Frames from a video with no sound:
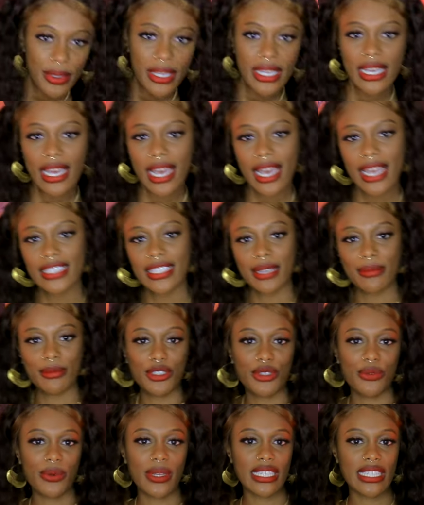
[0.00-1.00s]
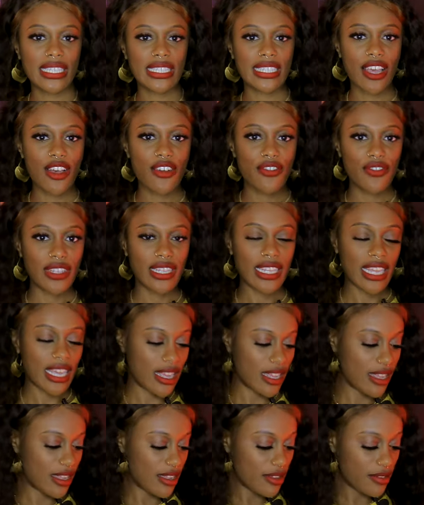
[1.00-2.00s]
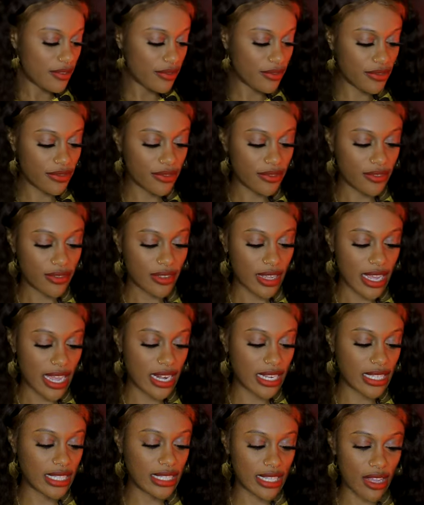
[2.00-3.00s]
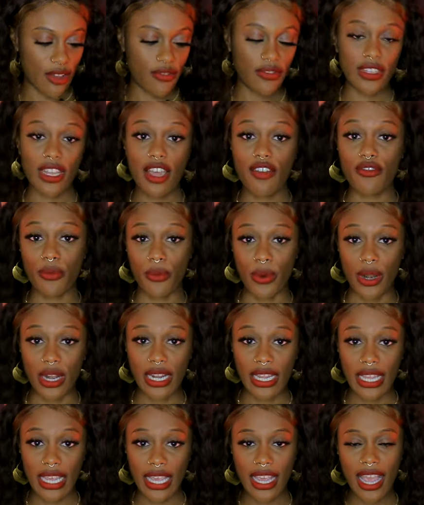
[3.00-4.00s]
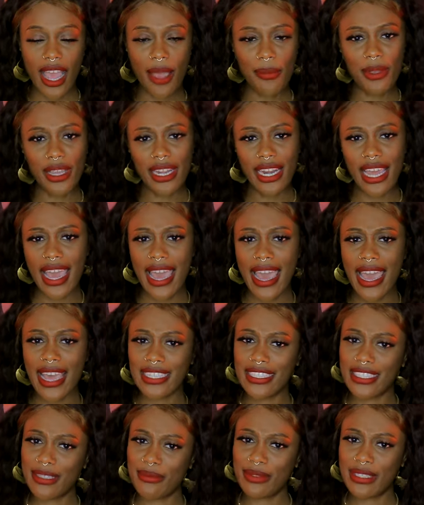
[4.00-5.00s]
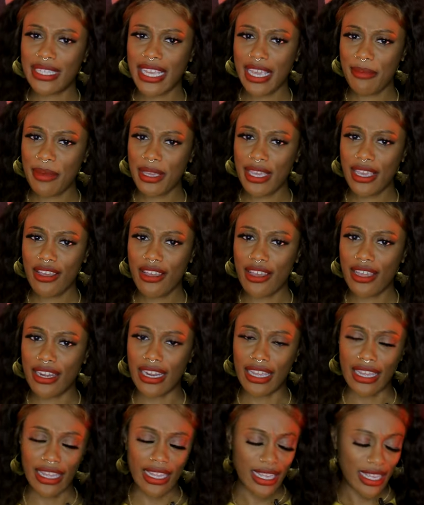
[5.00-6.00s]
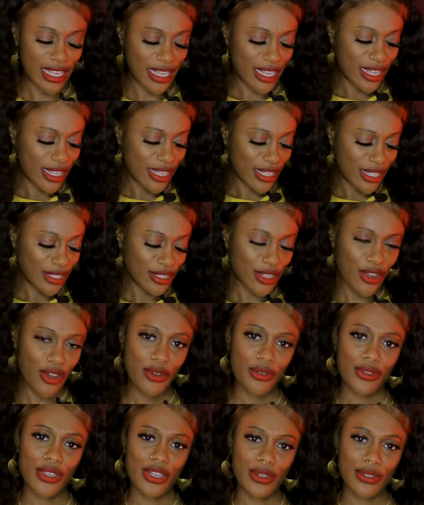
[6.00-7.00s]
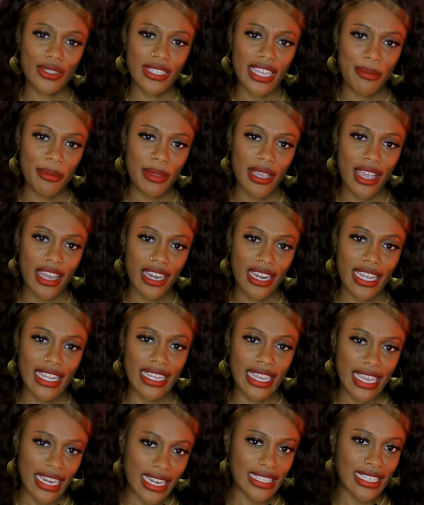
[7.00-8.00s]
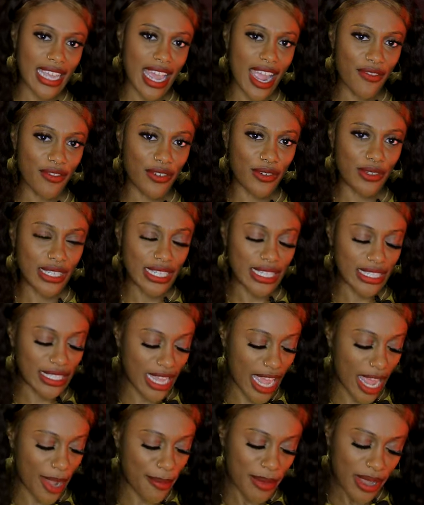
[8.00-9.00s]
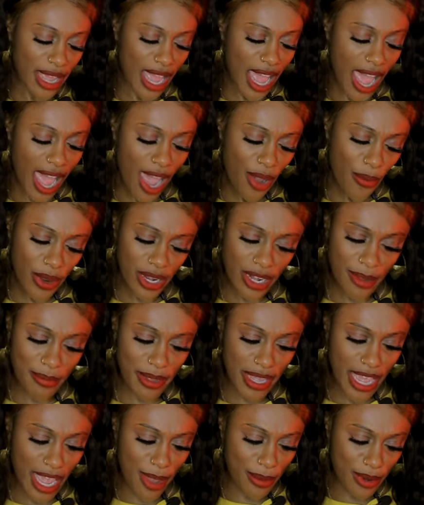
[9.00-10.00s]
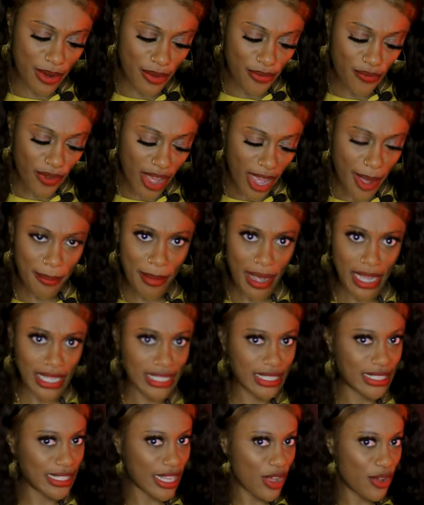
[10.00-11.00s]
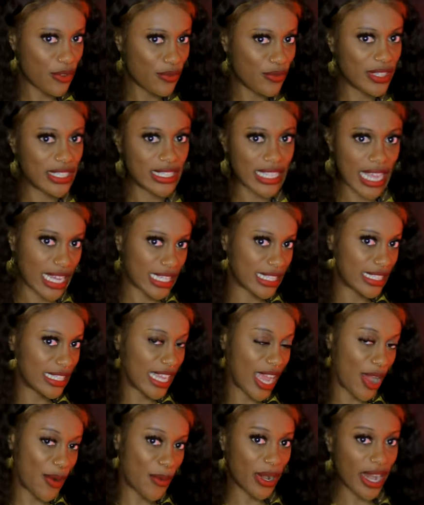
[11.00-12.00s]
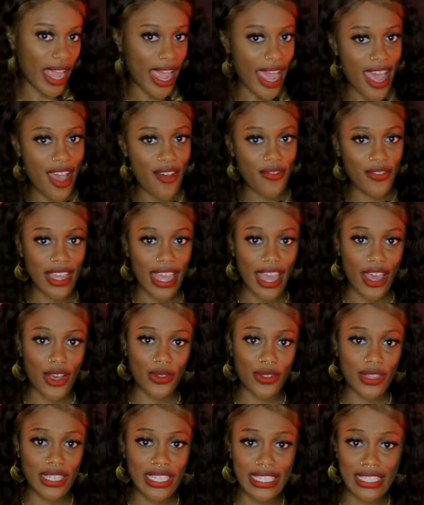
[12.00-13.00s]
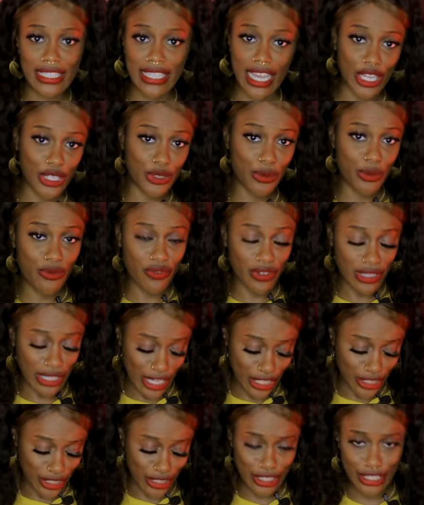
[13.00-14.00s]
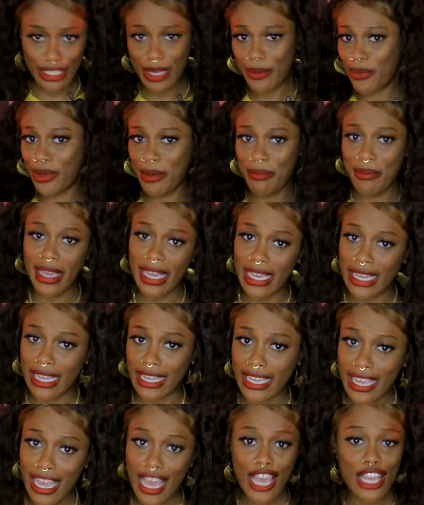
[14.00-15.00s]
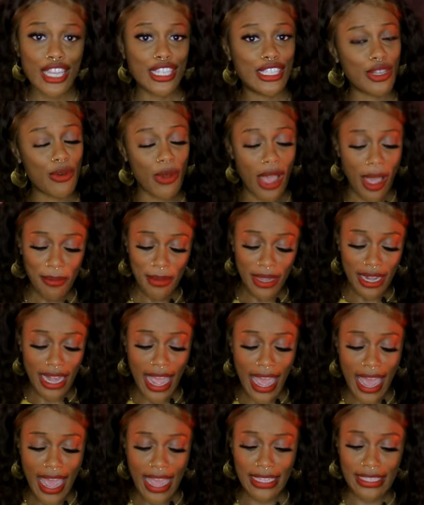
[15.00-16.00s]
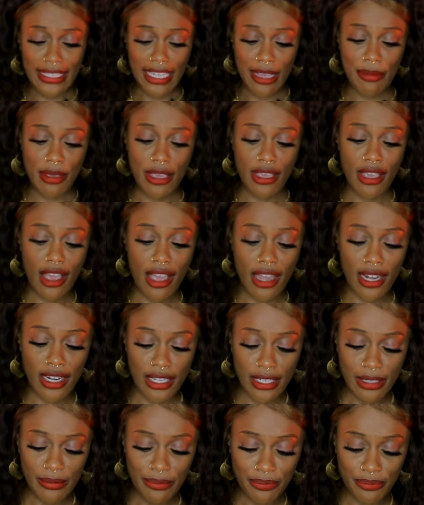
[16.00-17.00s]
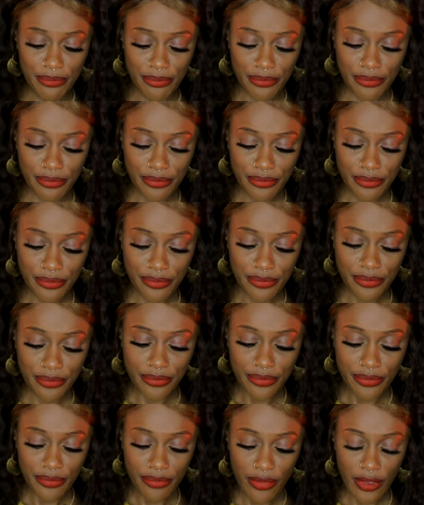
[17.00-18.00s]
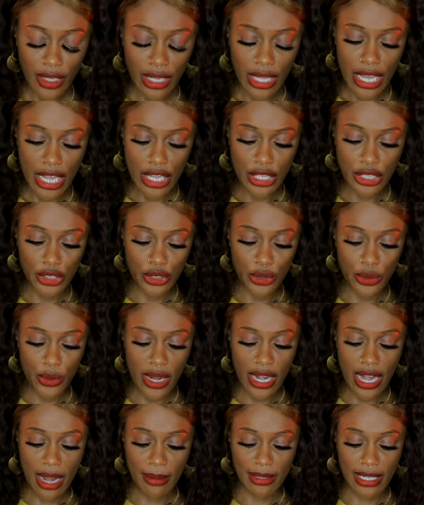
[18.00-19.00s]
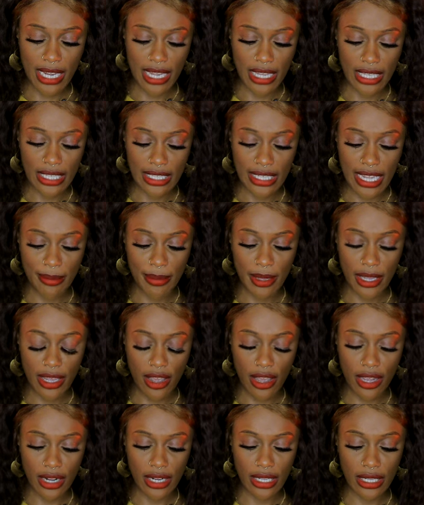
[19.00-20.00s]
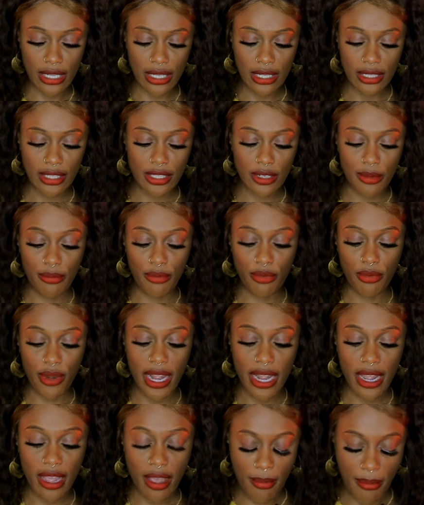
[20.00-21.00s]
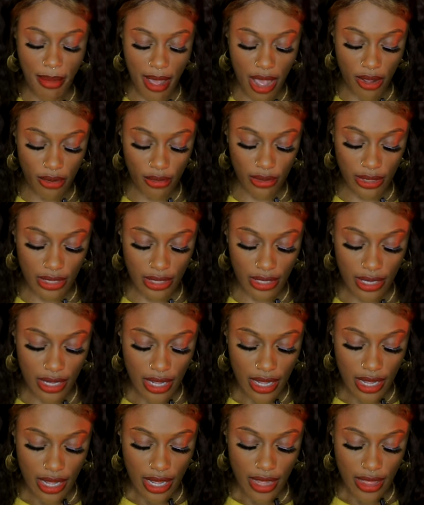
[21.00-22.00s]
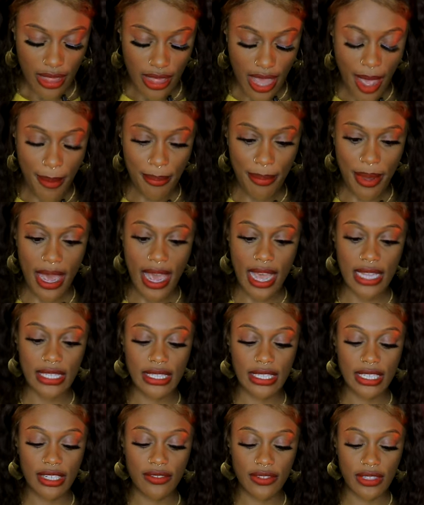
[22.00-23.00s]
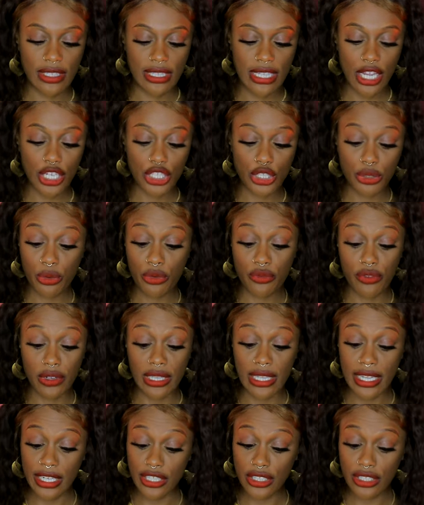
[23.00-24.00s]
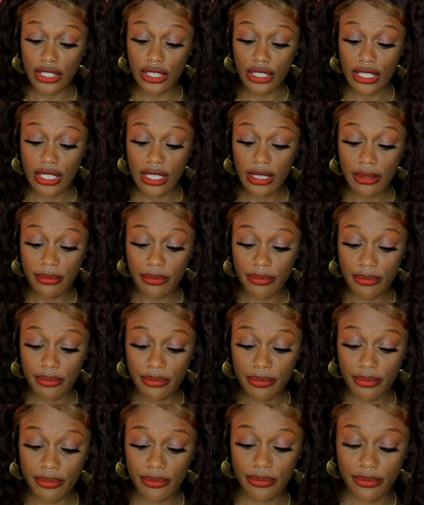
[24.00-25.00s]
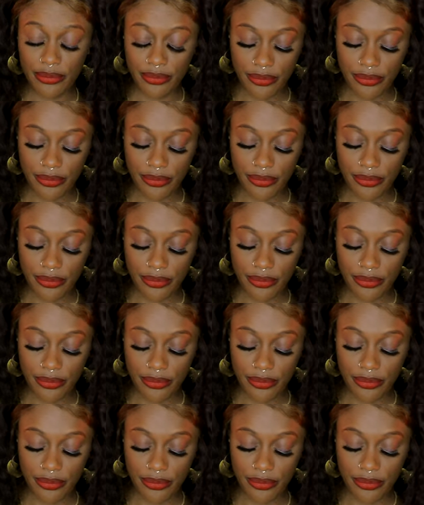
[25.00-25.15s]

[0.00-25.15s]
Because I'm doing self love and a self love working, I'm gonna add some Damiana. So, you know, Damiana again is an aphrodisiac, but I want to be able to find myself sexy. I want to have a healthy sexual relationship with me. So I'm going to add Damiana into it. And I'm telling Damiana to bring about that positive sexual relationship. You